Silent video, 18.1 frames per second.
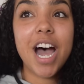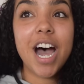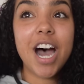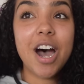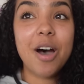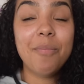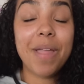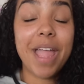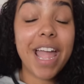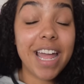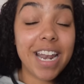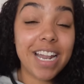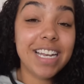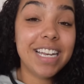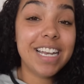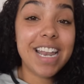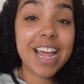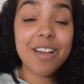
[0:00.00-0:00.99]
Um, and
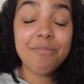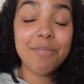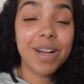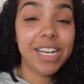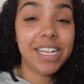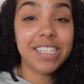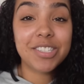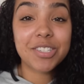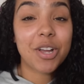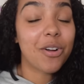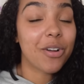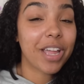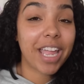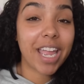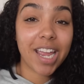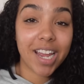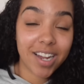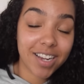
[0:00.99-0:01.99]
I didn't have money to go
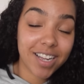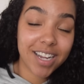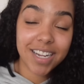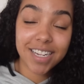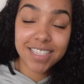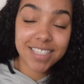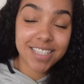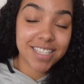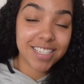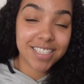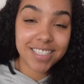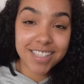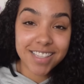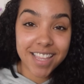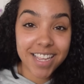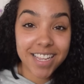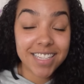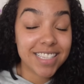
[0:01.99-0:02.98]
get haircuts
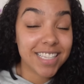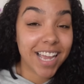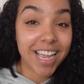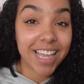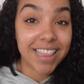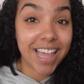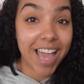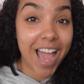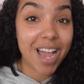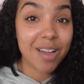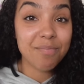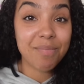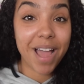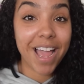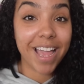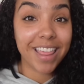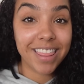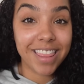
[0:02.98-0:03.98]
and things like that
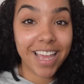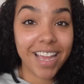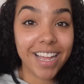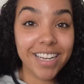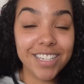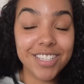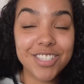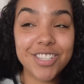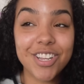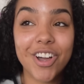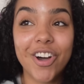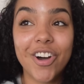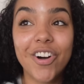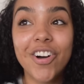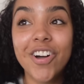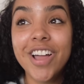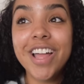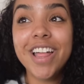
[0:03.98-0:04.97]
back then.
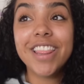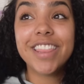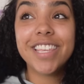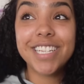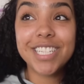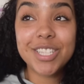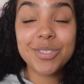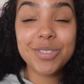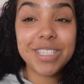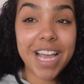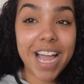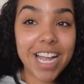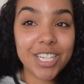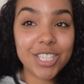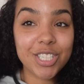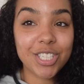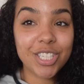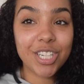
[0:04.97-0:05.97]
So this was
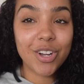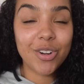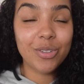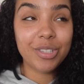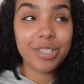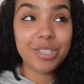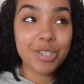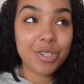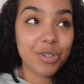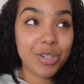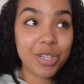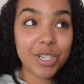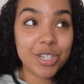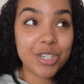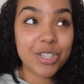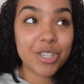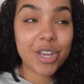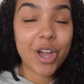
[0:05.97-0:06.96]
actually only two
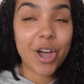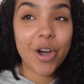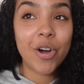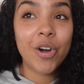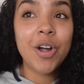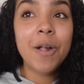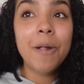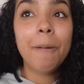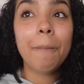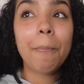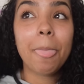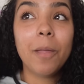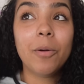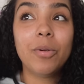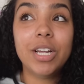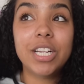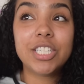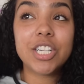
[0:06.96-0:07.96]
years ago
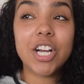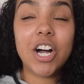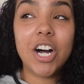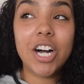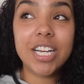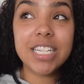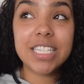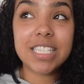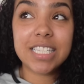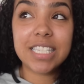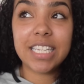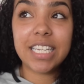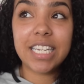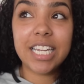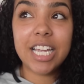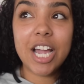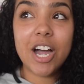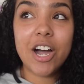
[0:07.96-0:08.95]
which
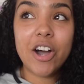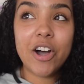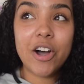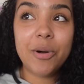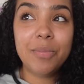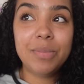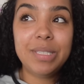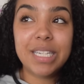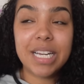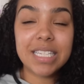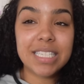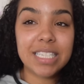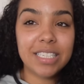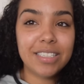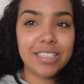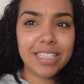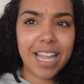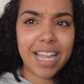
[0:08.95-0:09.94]
honestly um,
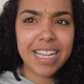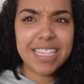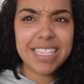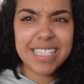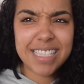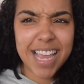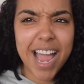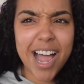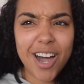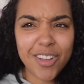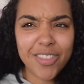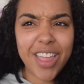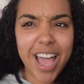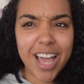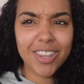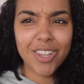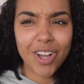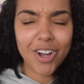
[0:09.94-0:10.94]
doesn't like sound
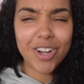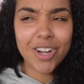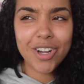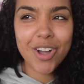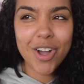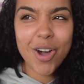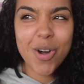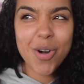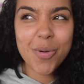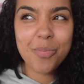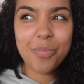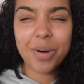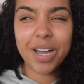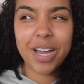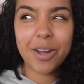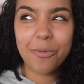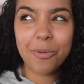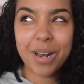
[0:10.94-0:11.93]
that long ago
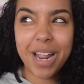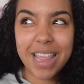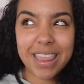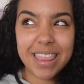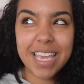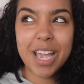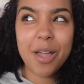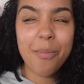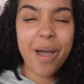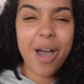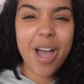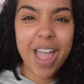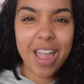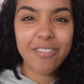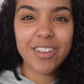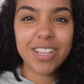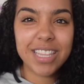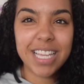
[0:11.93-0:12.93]
but when I think
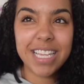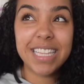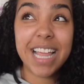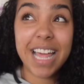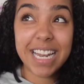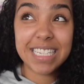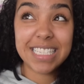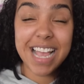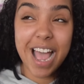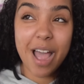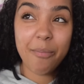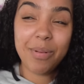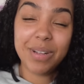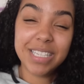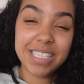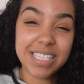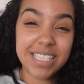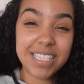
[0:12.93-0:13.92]
about everything that has
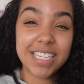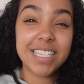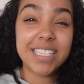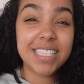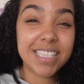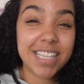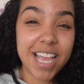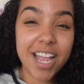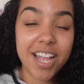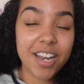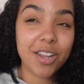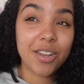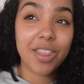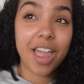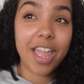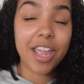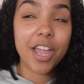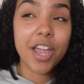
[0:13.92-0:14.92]
happened since then
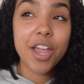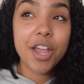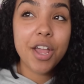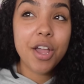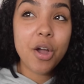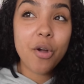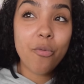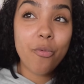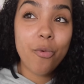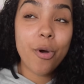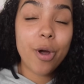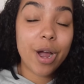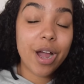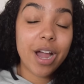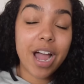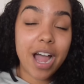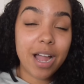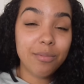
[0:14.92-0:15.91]
and like
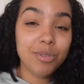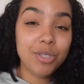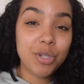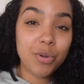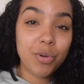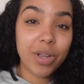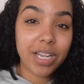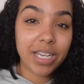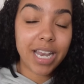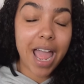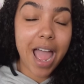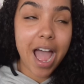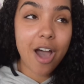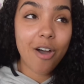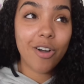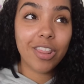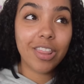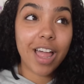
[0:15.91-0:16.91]
what I'm doing
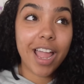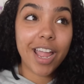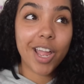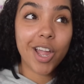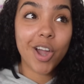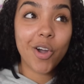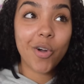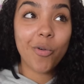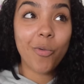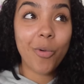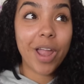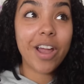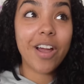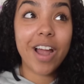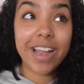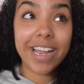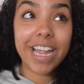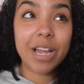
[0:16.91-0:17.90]
now and like where
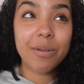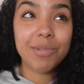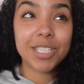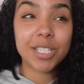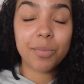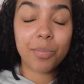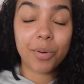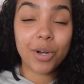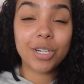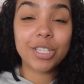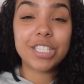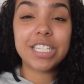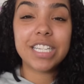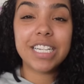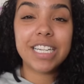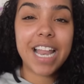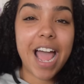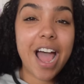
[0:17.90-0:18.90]
I am as a
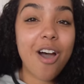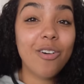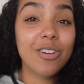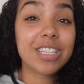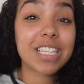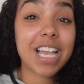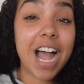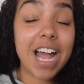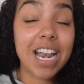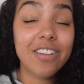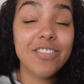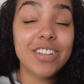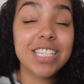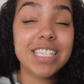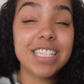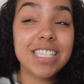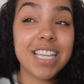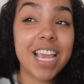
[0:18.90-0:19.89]
person now, it's kind of
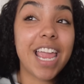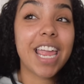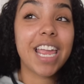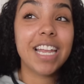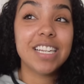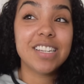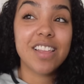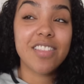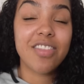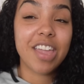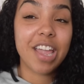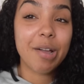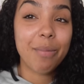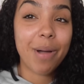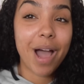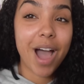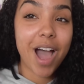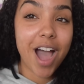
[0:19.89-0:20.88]
insane to think
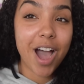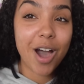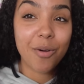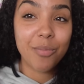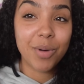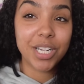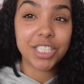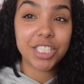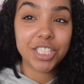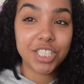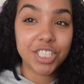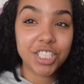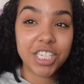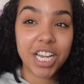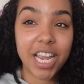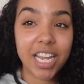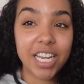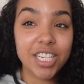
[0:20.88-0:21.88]
about how much has
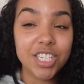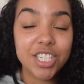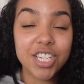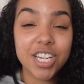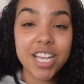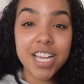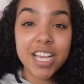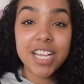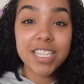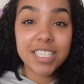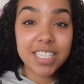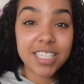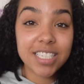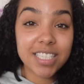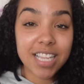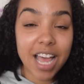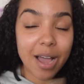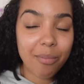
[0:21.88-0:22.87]
changed
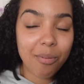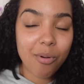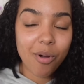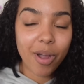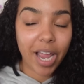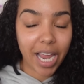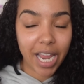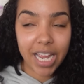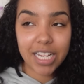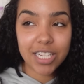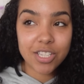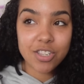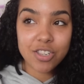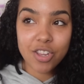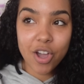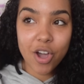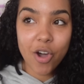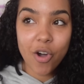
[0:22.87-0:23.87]
since that And
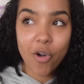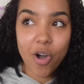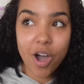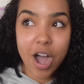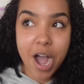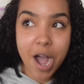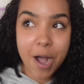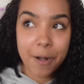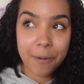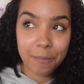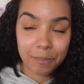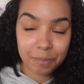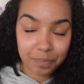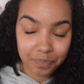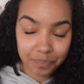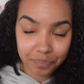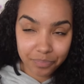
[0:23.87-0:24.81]
so, um,